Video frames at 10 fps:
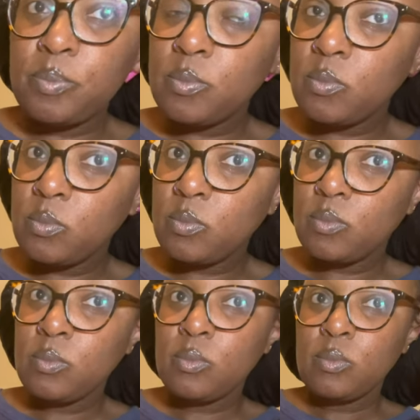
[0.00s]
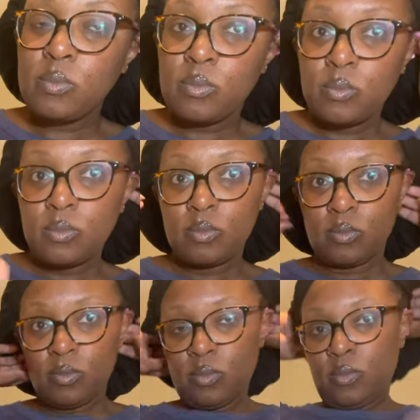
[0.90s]

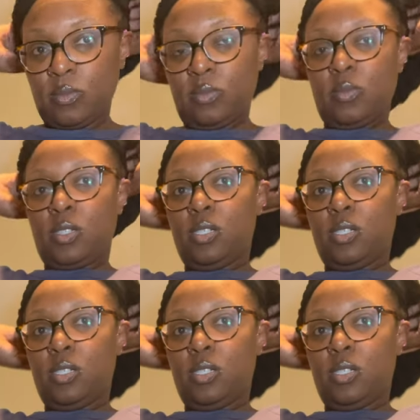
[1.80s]
Nobody speaks.